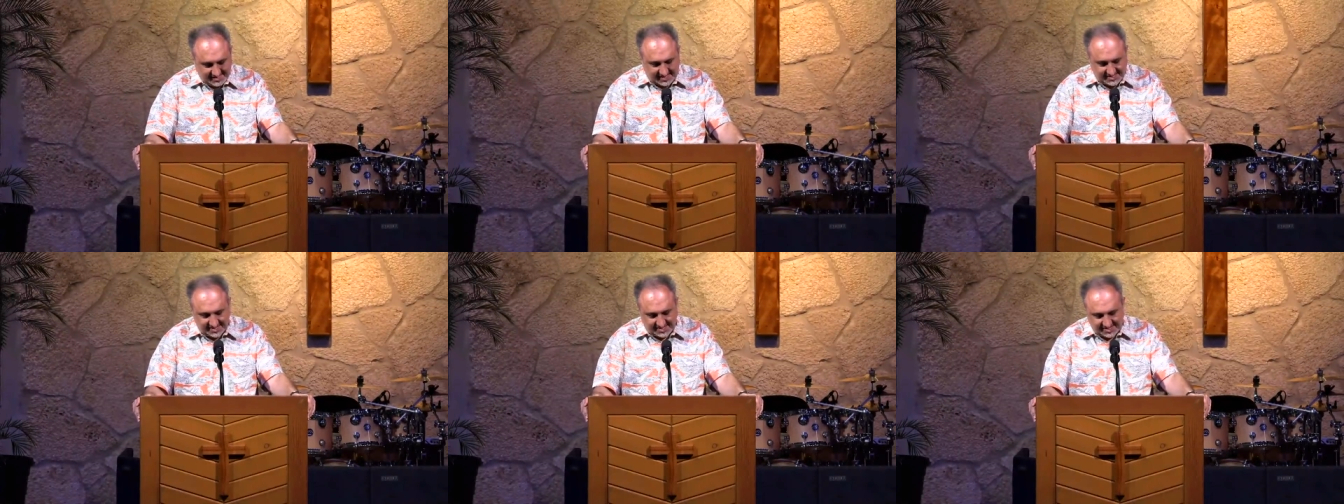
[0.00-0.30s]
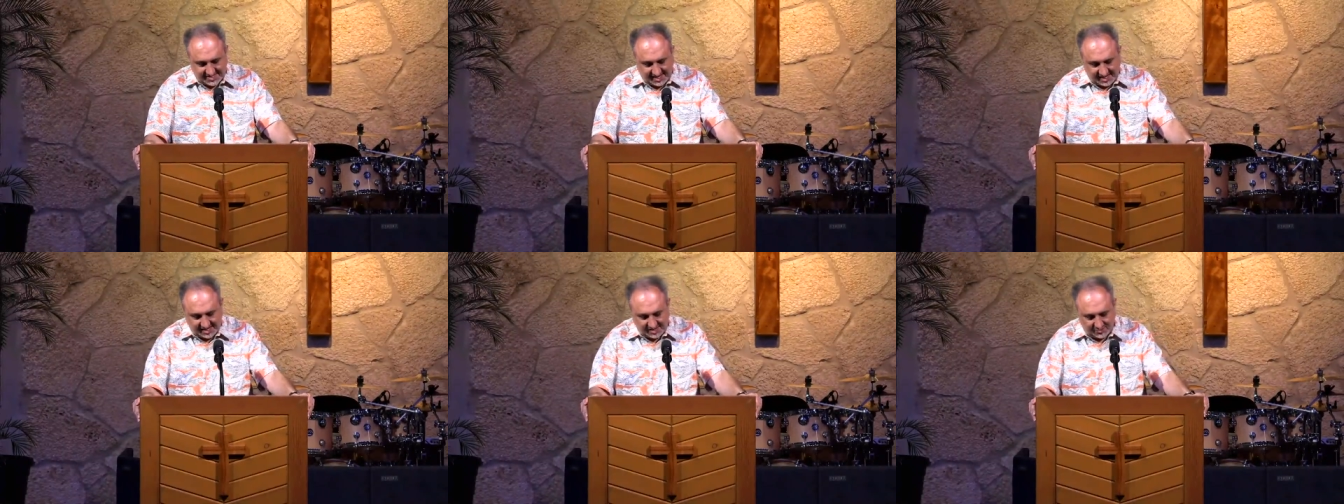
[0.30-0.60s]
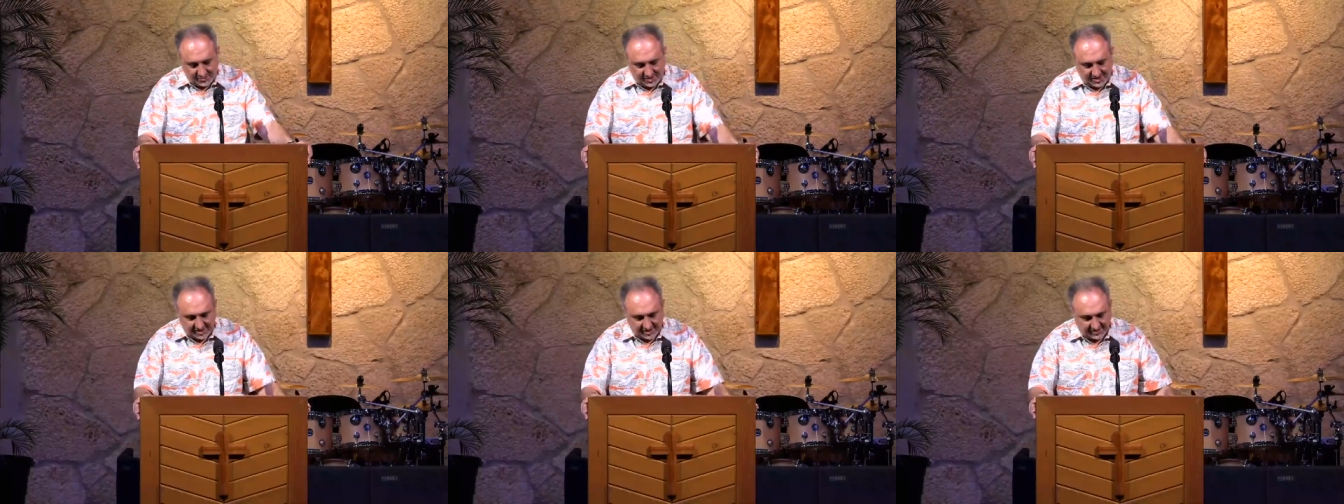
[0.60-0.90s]
That's the
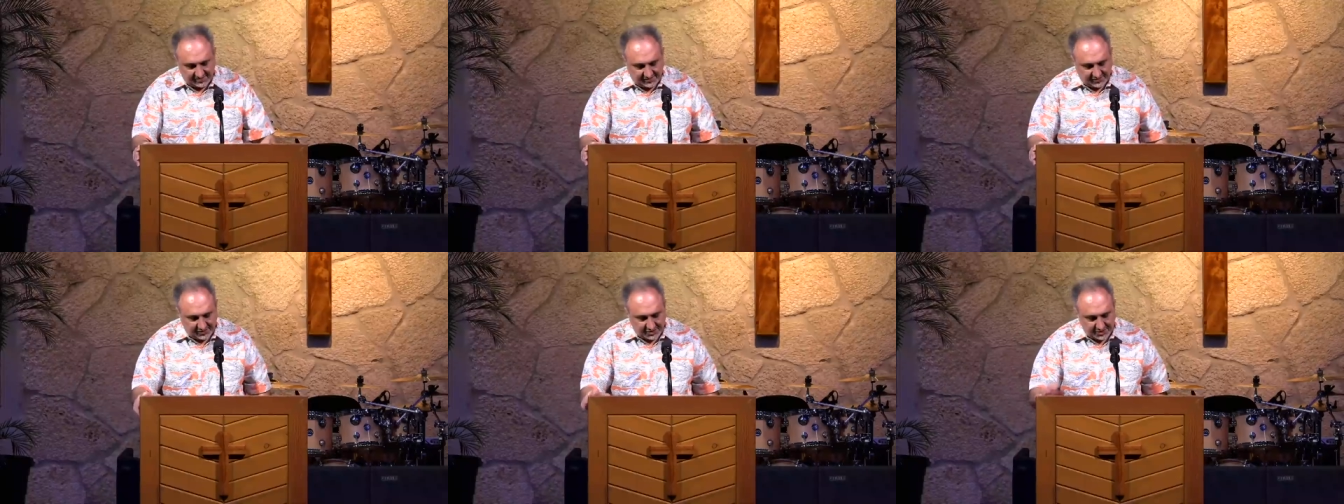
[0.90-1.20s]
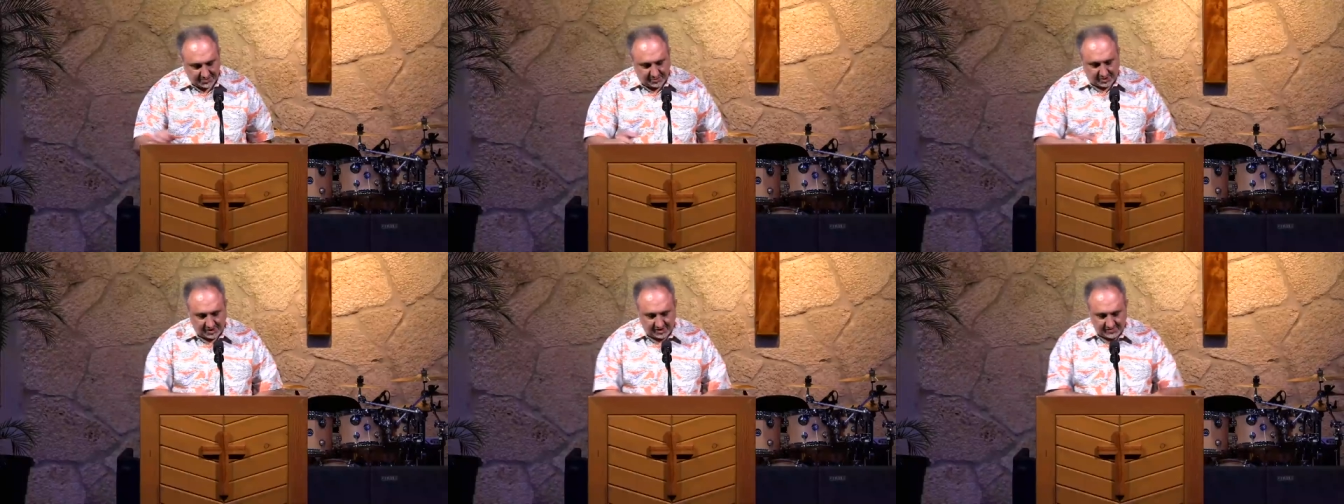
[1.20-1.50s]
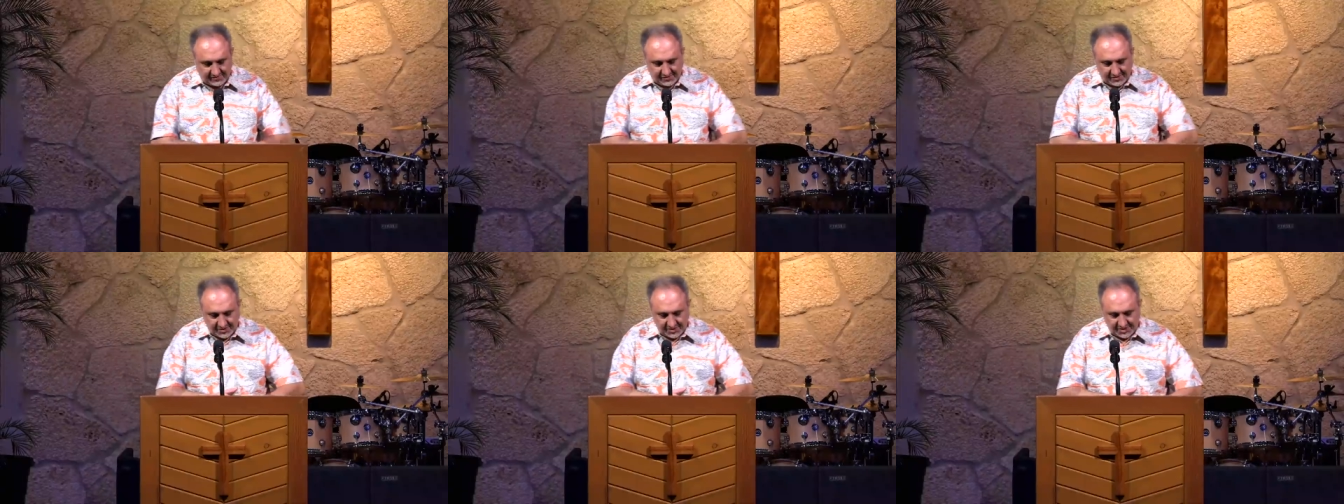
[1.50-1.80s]
second one in the first
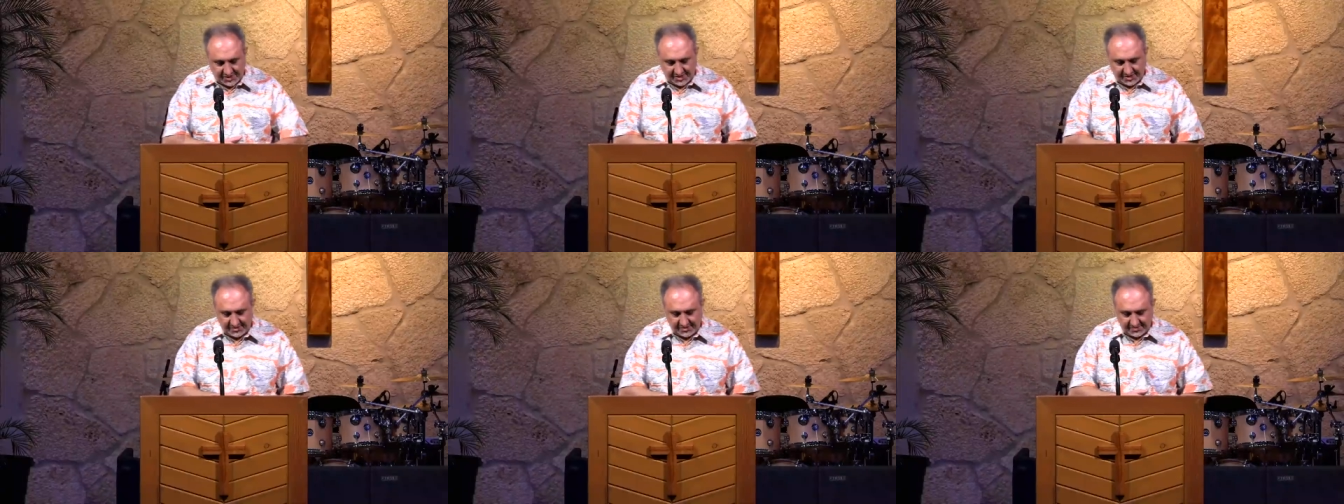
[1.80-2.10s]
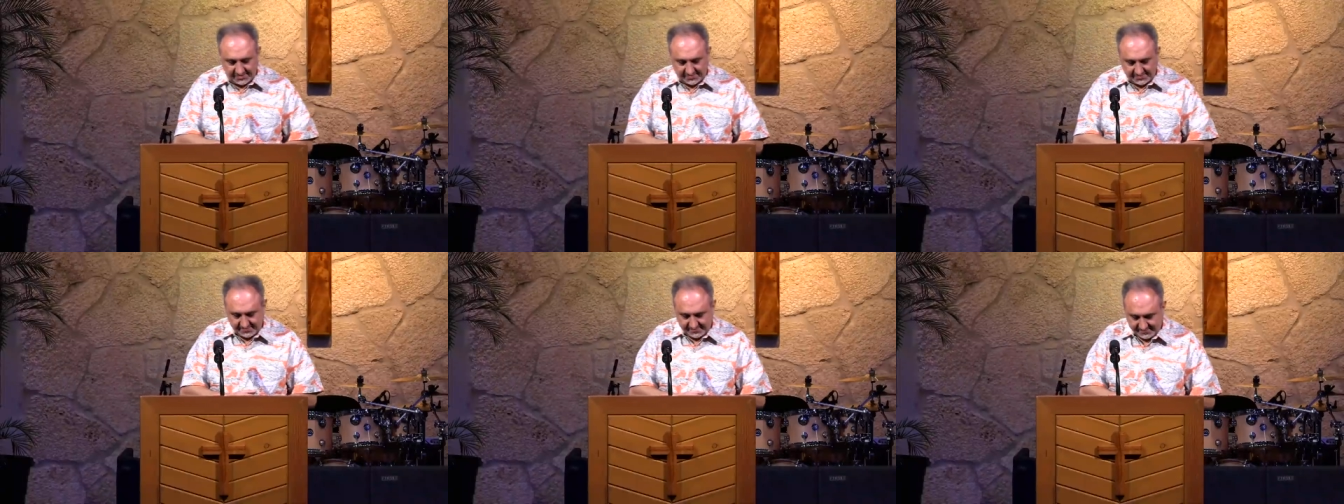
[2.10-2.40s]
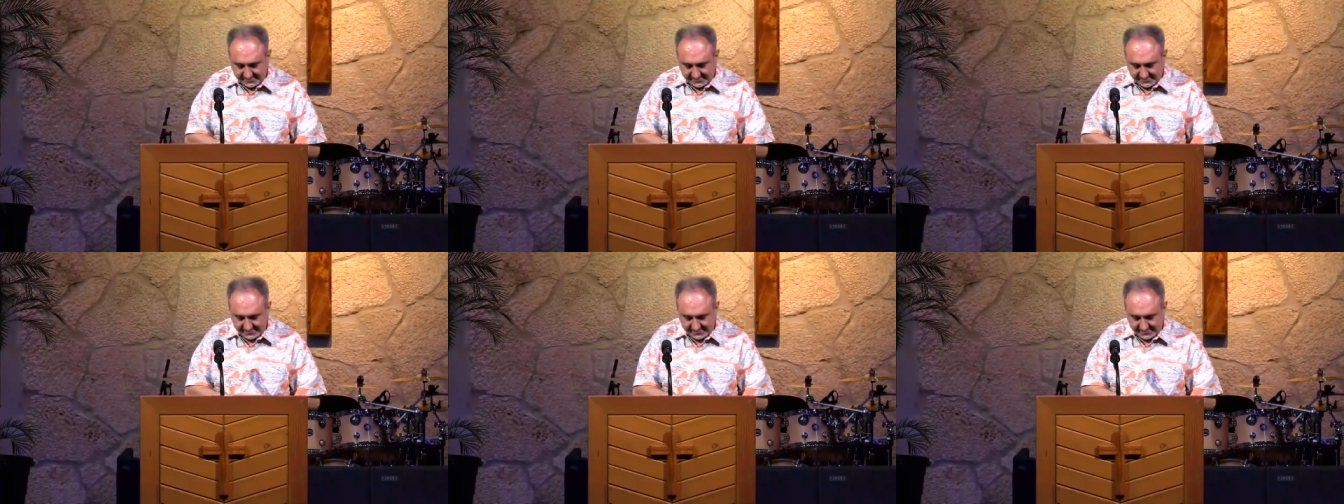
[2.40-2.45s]
part of verse 2.